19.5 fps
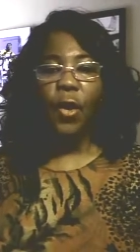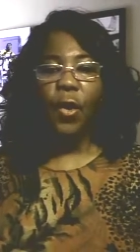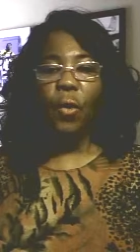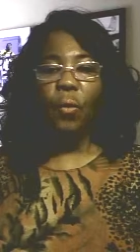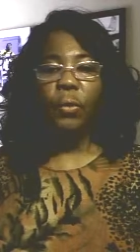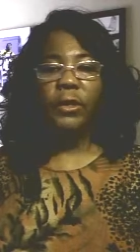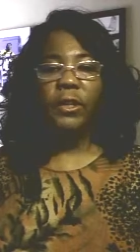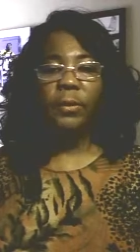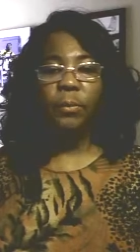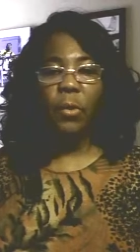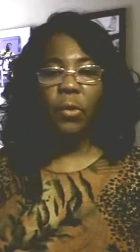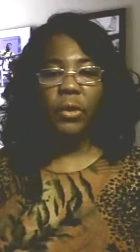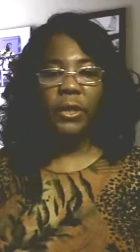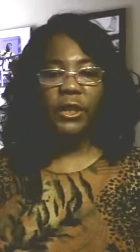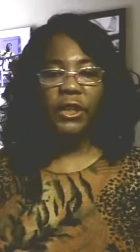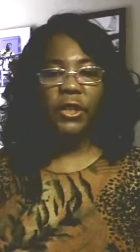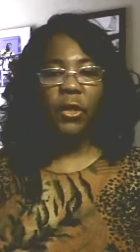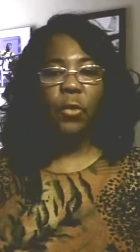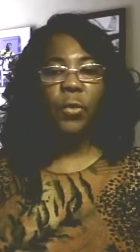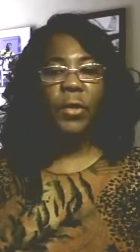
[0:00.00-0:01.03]
was more
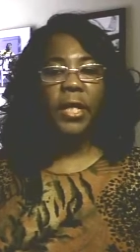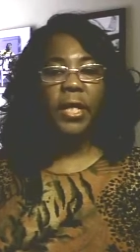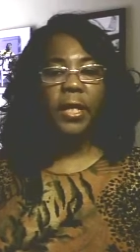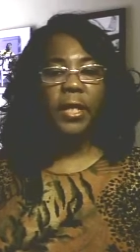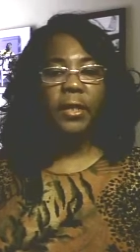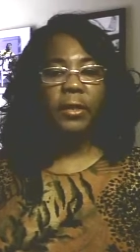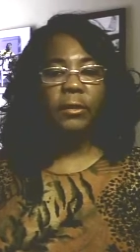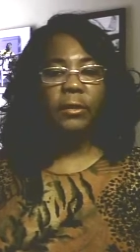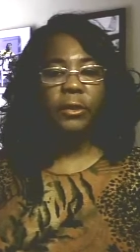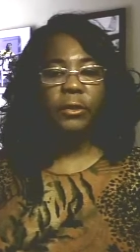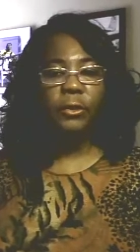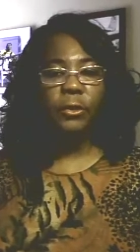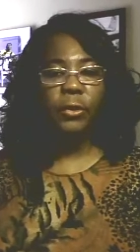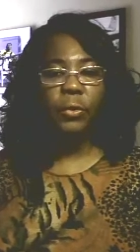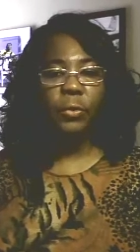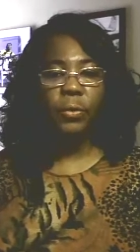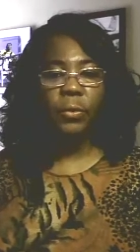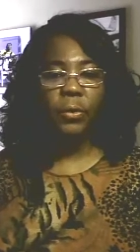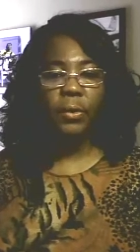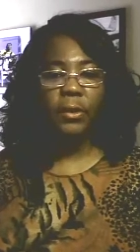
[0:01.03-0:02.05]
so geared
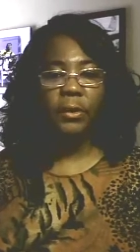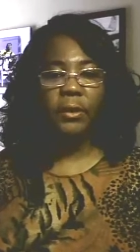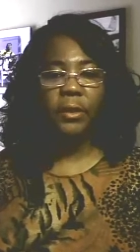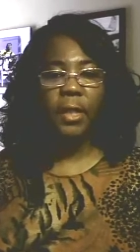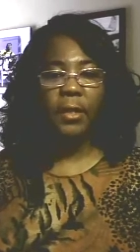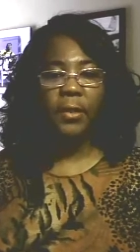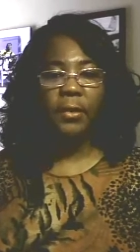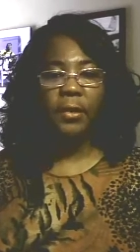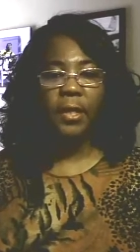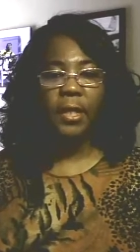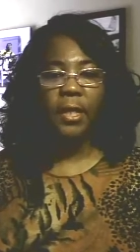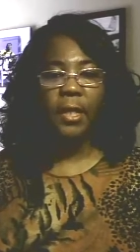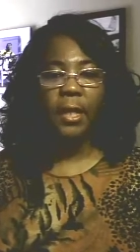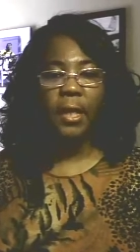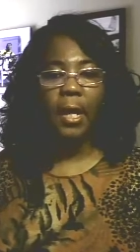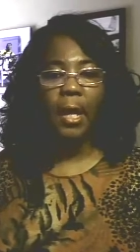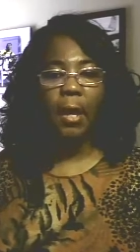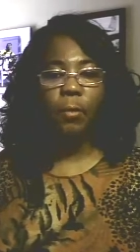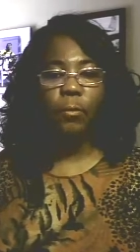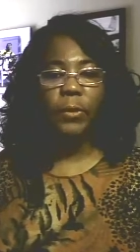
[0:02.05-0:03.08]
towards
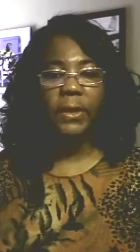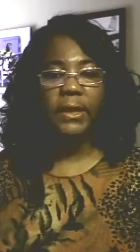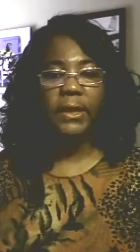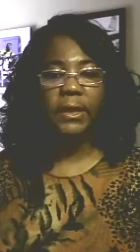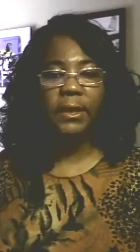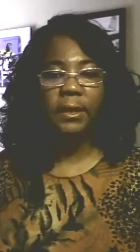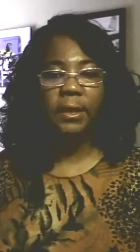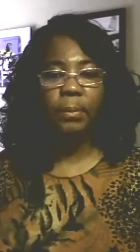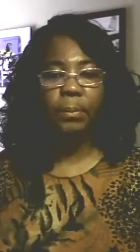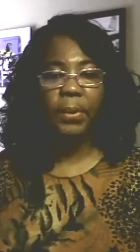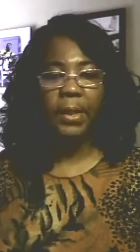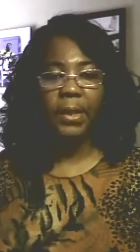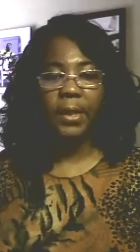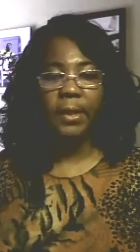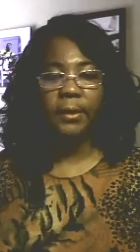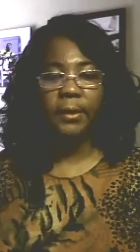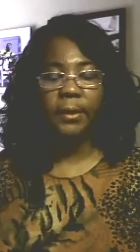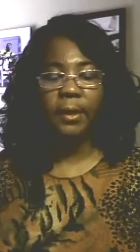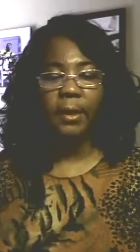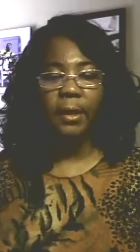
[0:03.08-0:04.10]
the recipient,
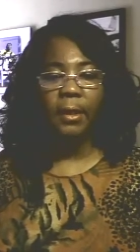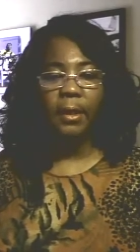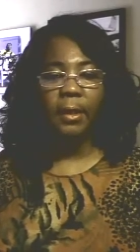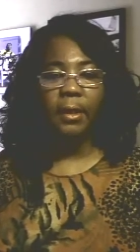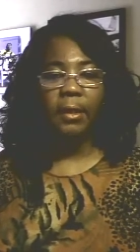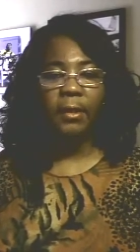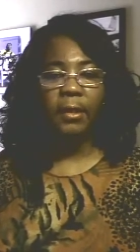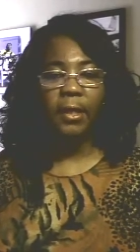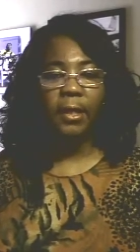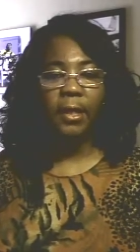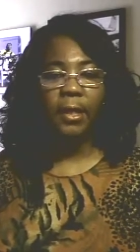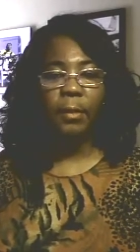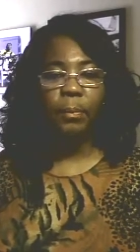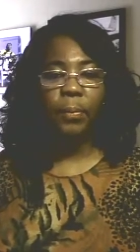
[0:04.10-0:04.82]
the